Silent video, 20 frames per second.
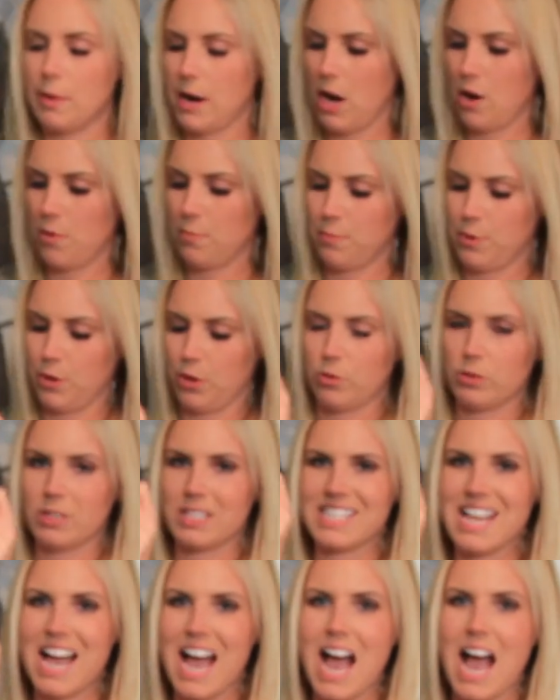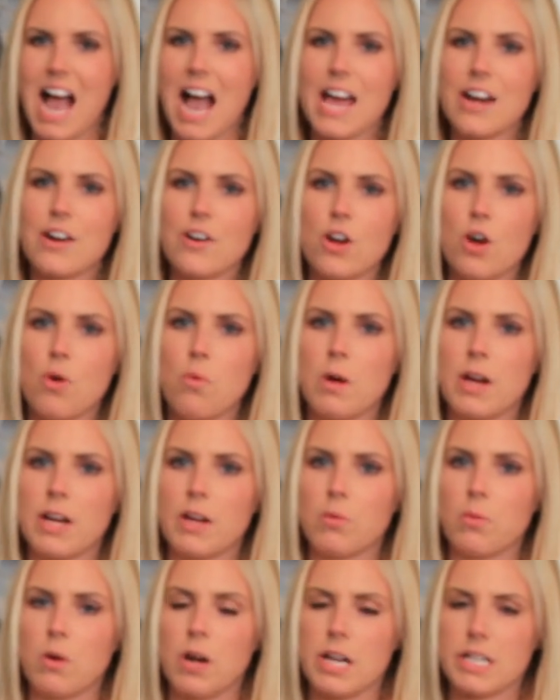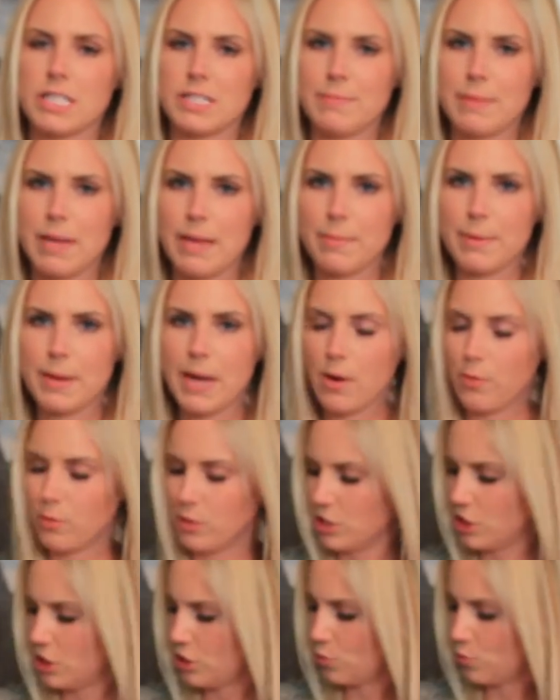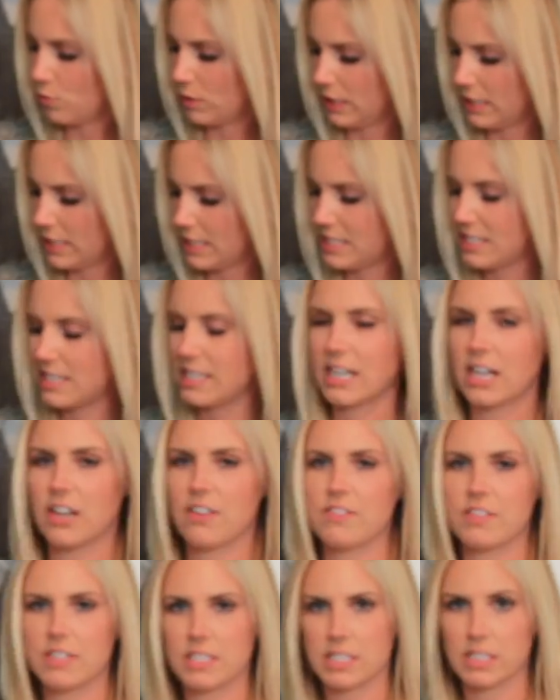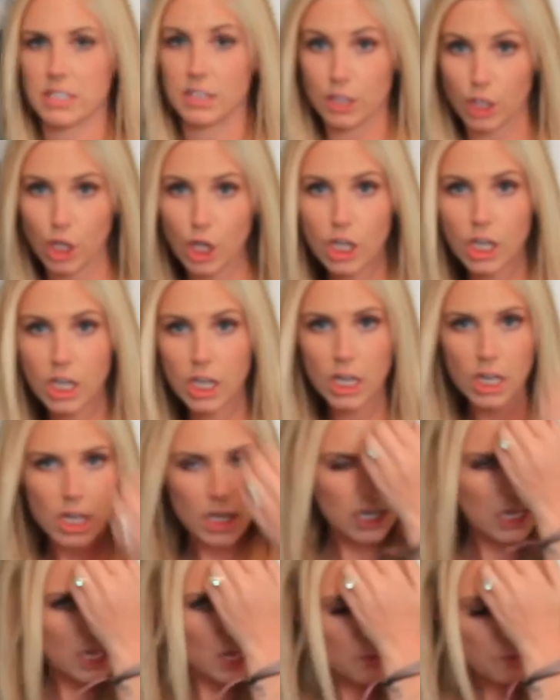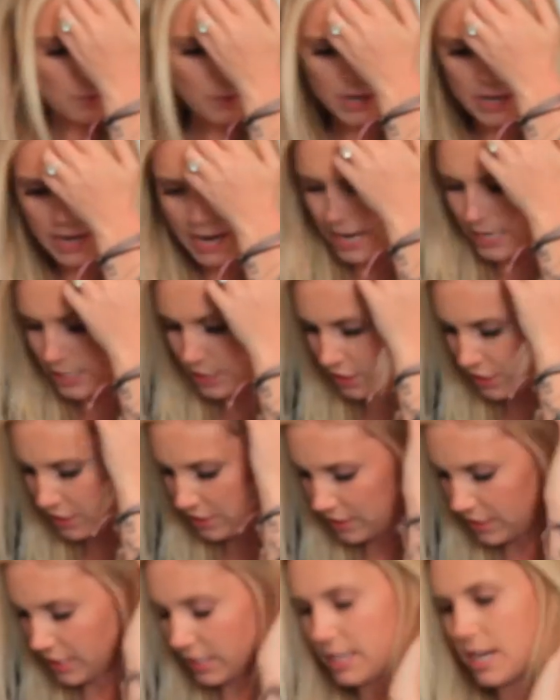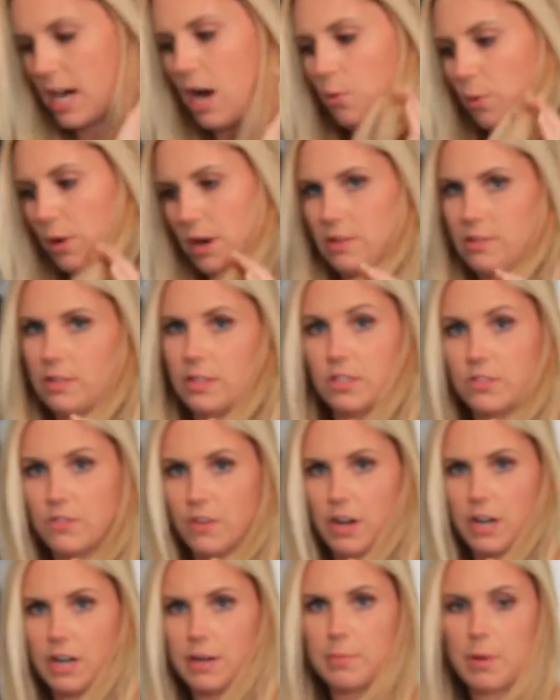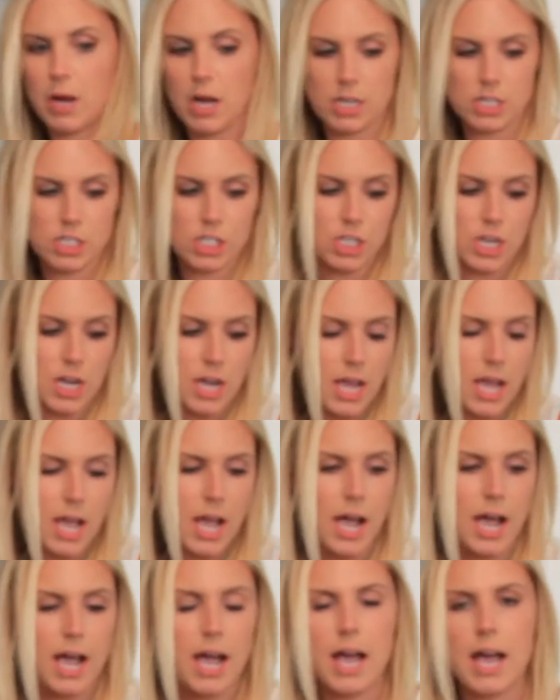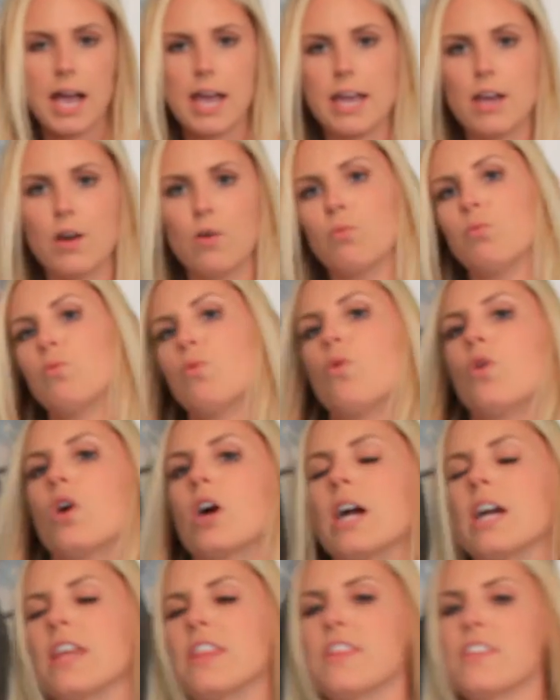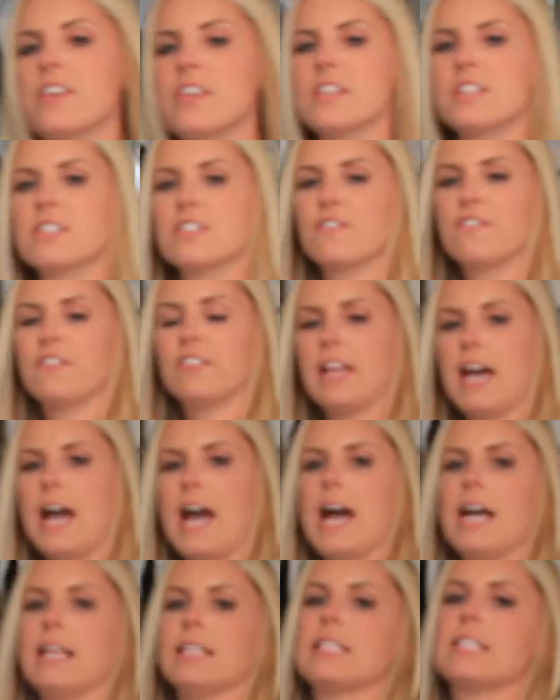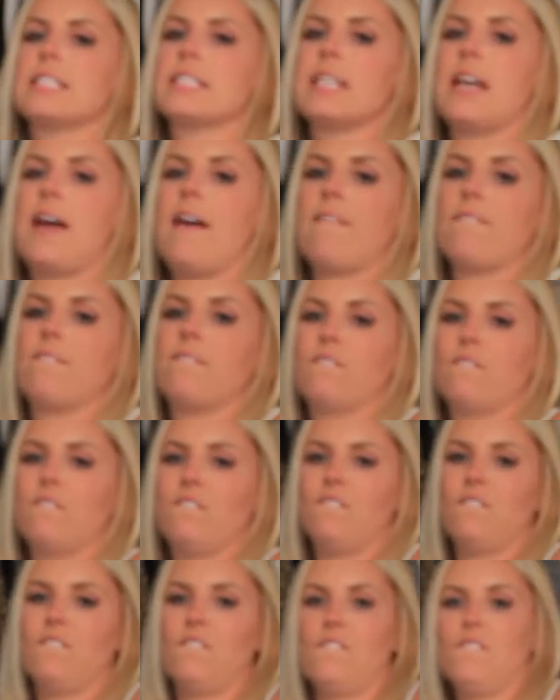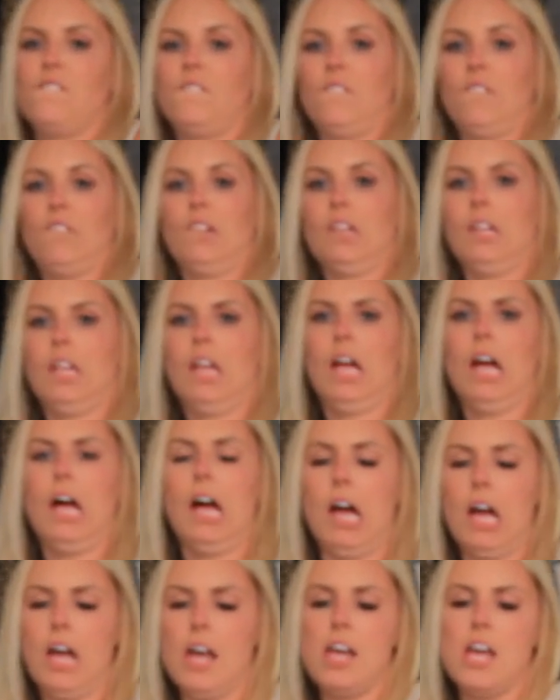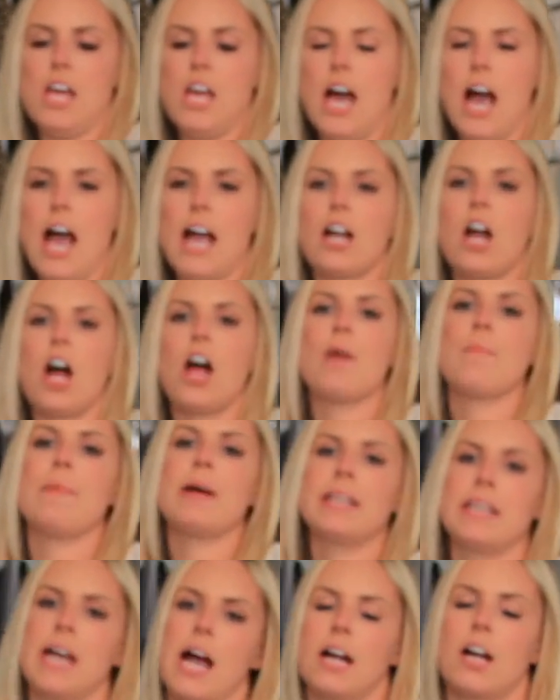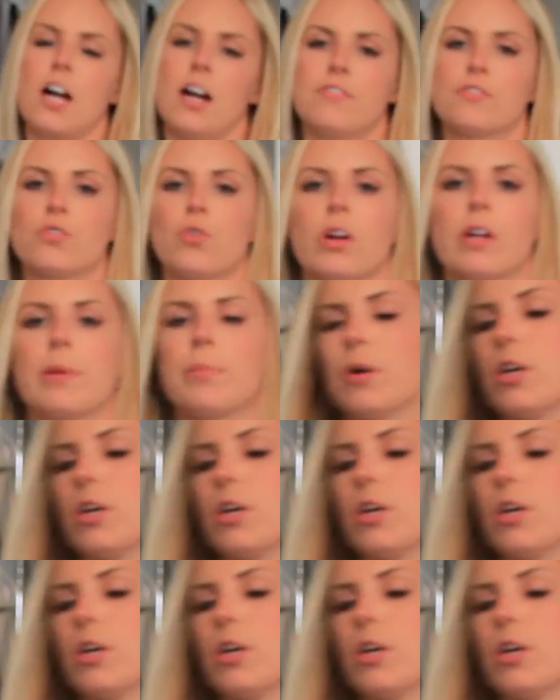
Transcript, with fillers: brown boots. I don't know what it was. Maybe I was just really sick of this look, but I just did not wear these very much. I wore these flats. I call them my knockoff Tory